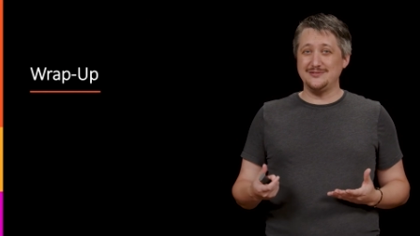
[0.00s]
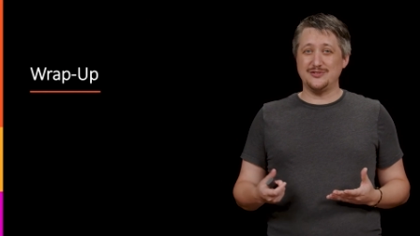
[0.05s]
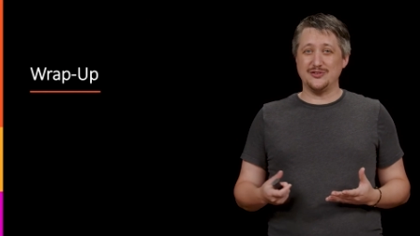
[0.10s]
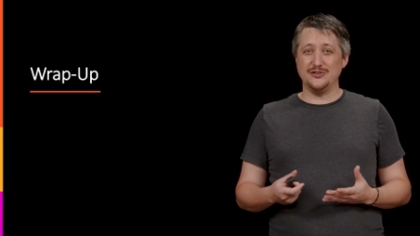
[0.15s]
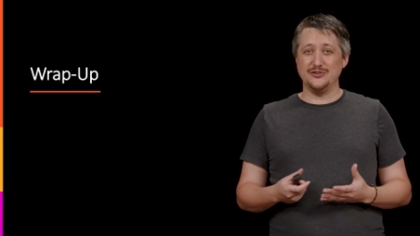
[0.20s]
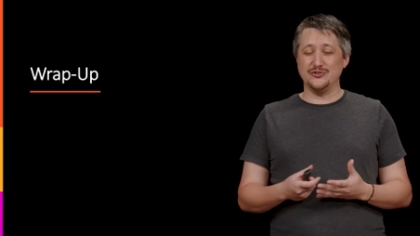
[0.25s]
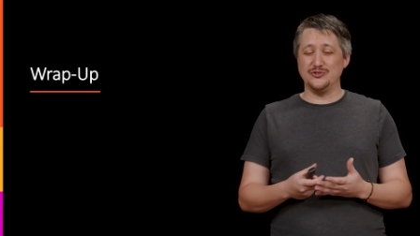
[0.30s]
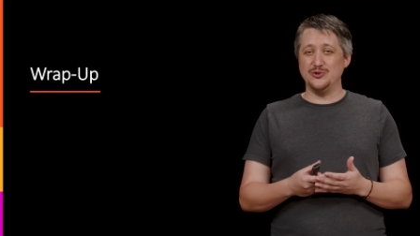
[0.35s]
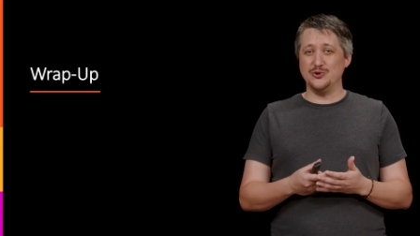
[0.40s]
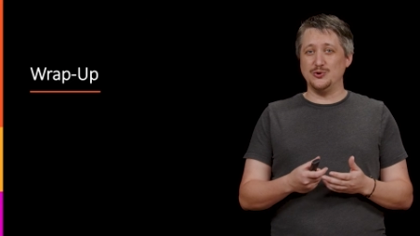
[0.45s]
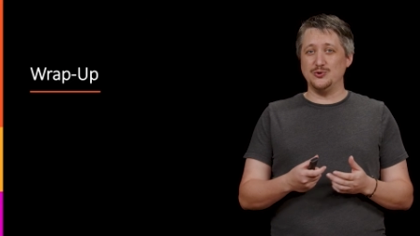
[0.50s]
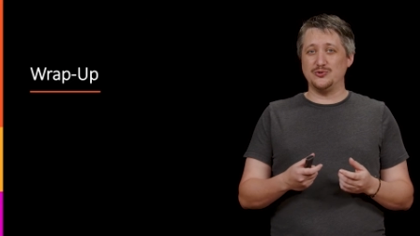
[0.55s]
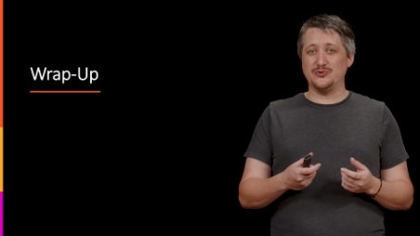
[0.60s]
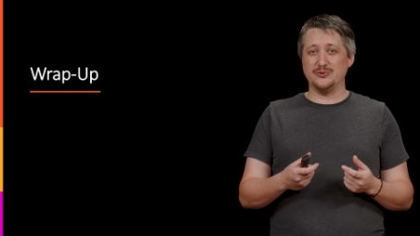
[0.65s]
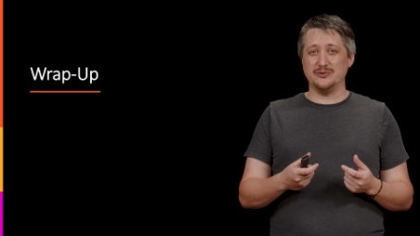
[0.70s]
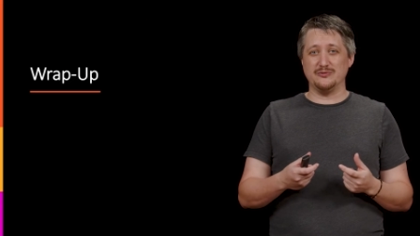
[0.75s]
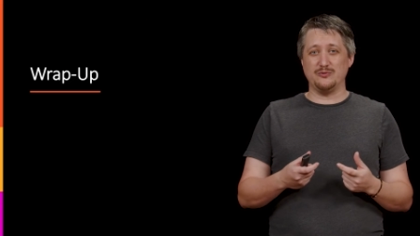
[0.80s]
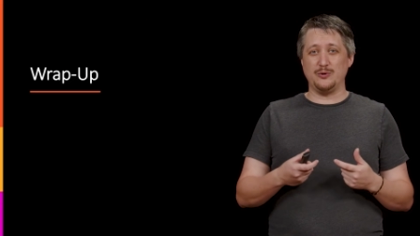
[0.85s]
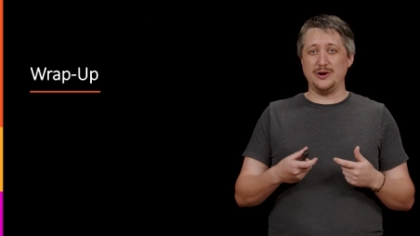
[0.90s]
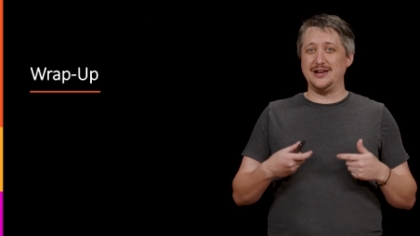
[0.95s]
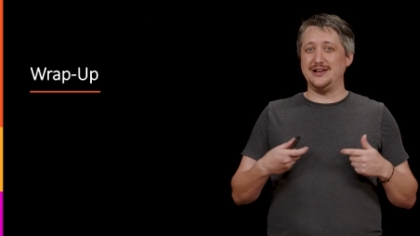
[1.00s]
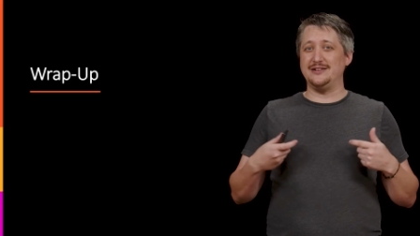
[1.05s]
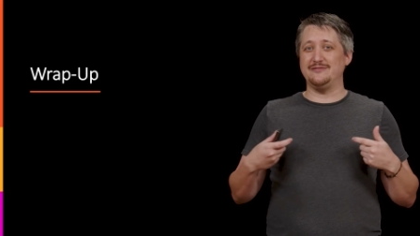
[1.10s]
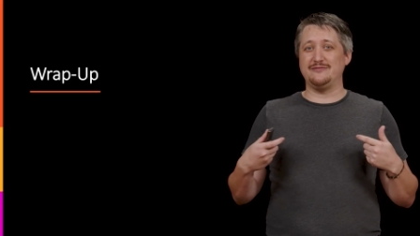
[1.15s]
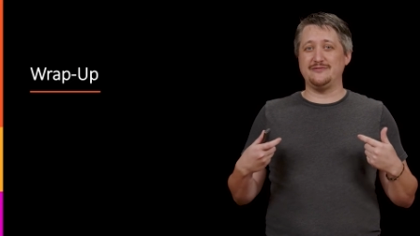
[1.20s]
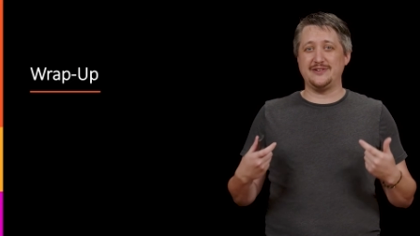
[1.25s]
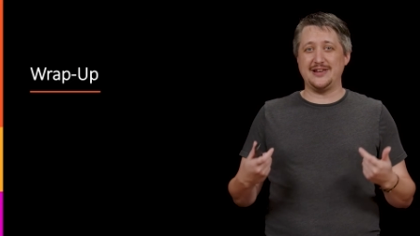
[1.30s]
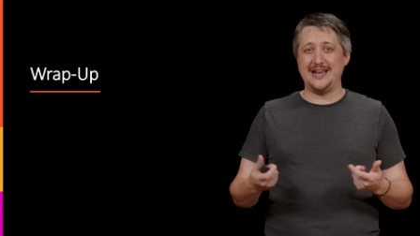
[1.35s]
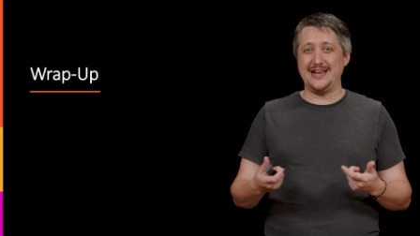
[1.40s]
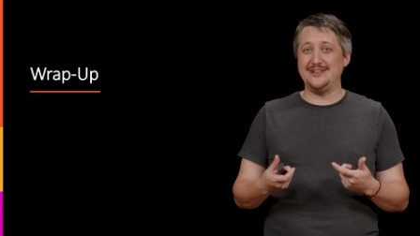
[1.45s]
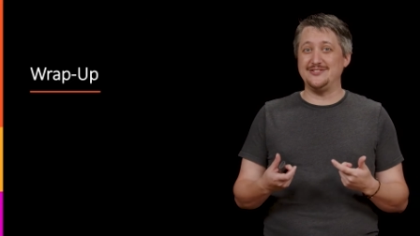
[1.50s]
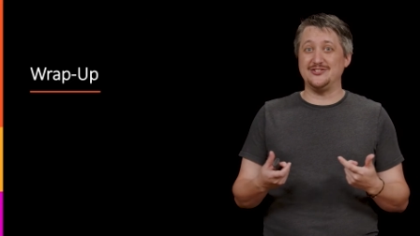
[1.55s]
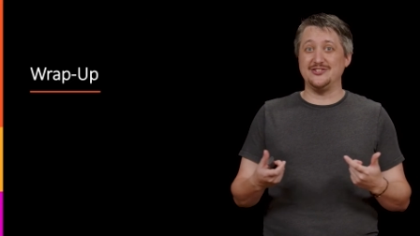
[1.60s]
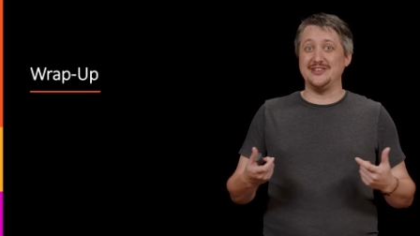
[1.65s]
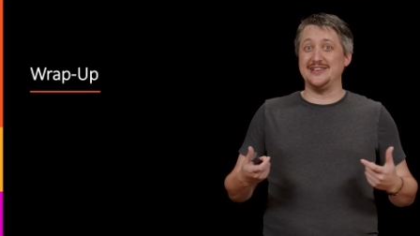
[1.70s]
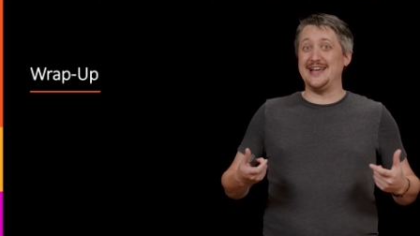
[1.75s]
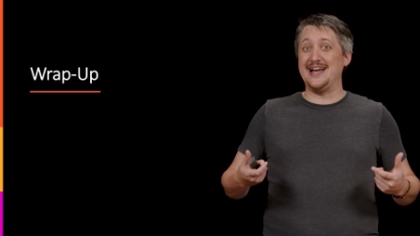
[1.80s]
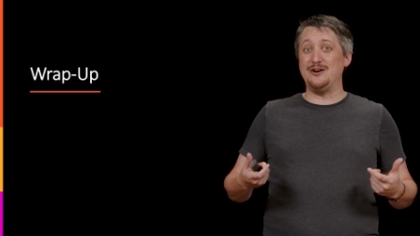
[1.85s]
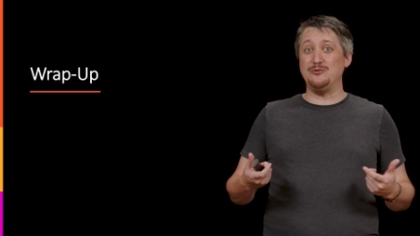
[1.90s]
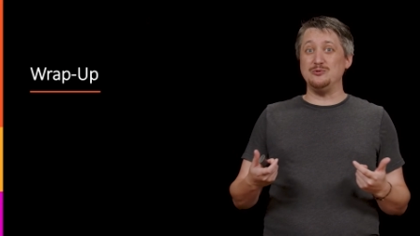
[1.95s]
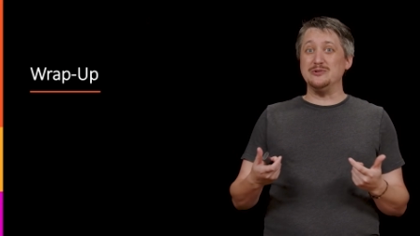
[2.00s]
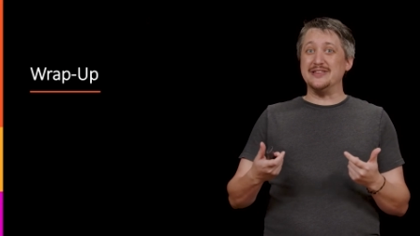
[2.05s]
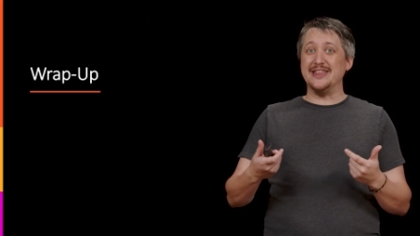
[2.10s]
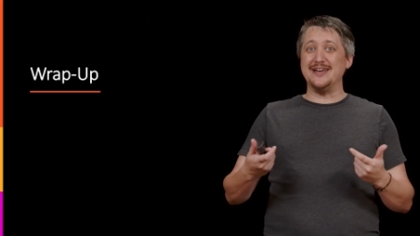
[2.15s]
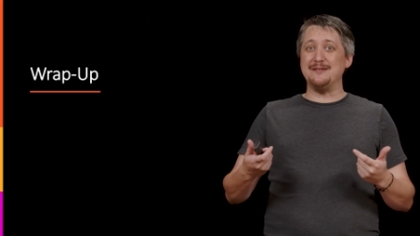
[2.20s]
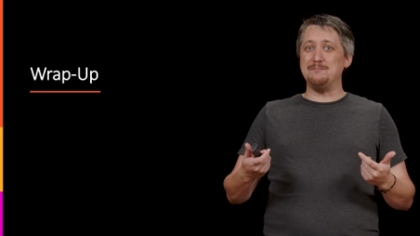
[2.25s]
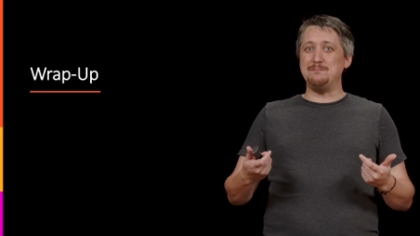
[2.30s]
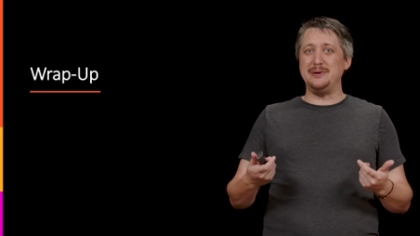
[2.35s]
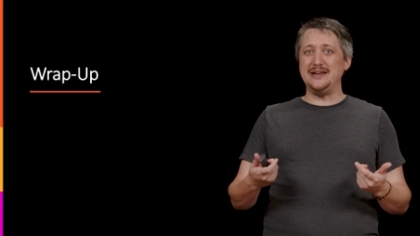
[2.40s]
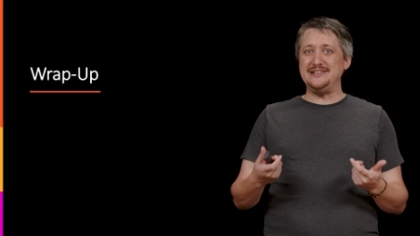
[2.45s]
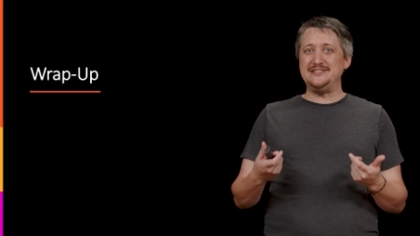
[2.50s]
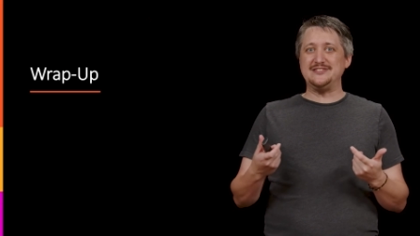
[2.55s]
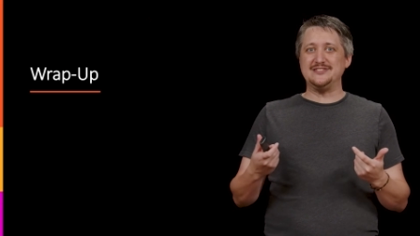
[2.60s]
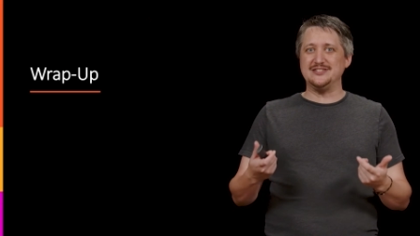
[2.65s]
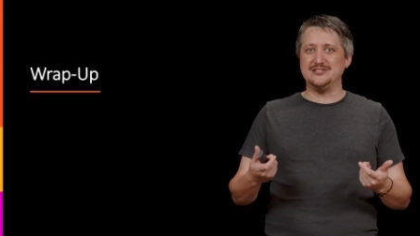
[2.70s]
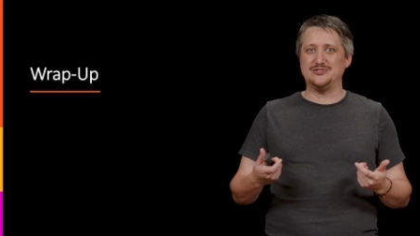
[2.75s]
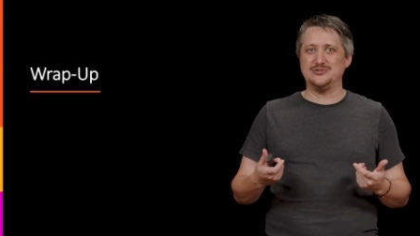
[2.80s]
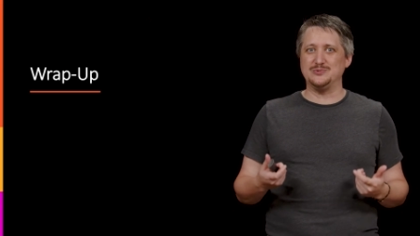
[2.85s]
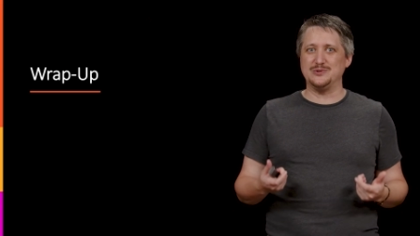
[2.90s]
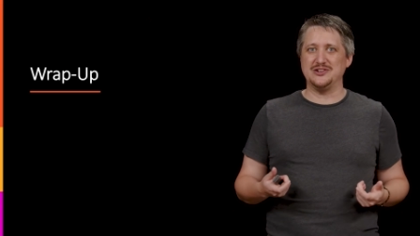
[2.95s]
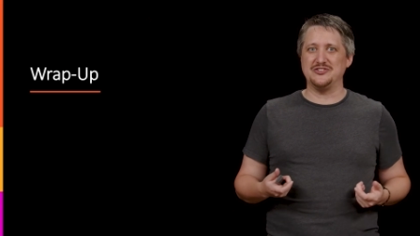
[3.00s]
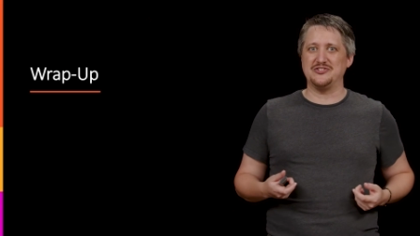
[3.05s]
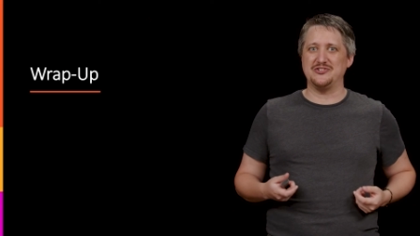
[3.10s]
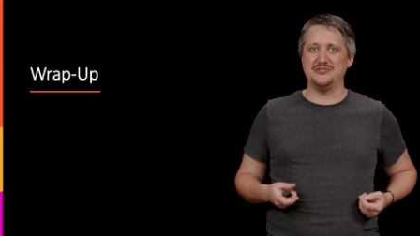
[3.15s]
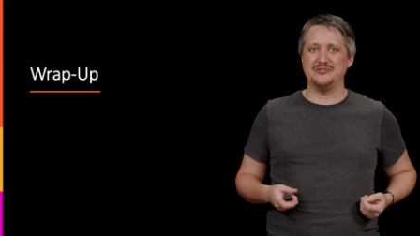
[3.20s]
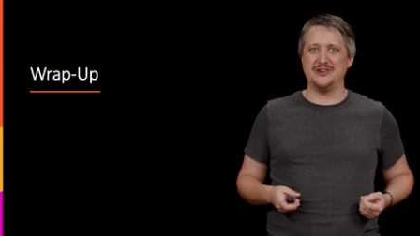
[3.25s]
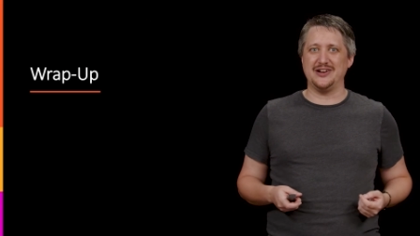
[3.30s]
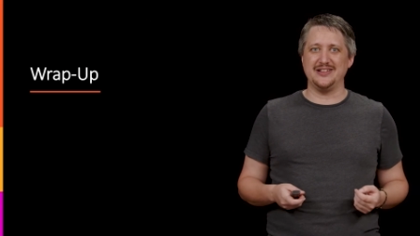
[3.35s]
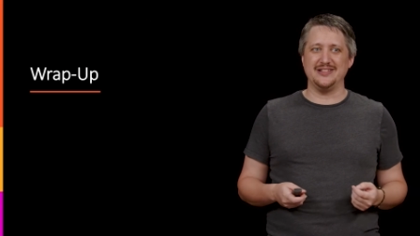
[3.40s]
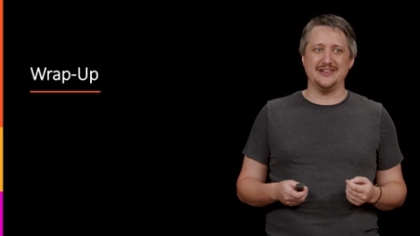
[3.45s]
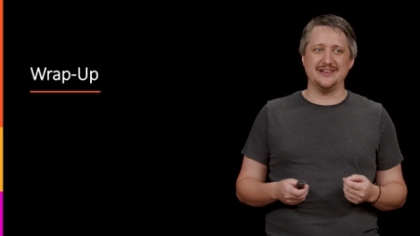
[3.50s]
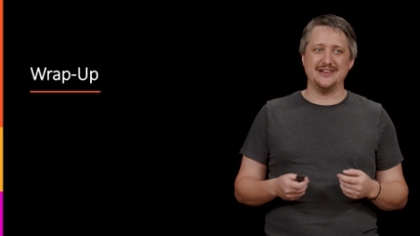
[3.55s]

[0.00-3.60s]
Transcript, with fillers: So there's no sort of way of canceling out that base situation, right?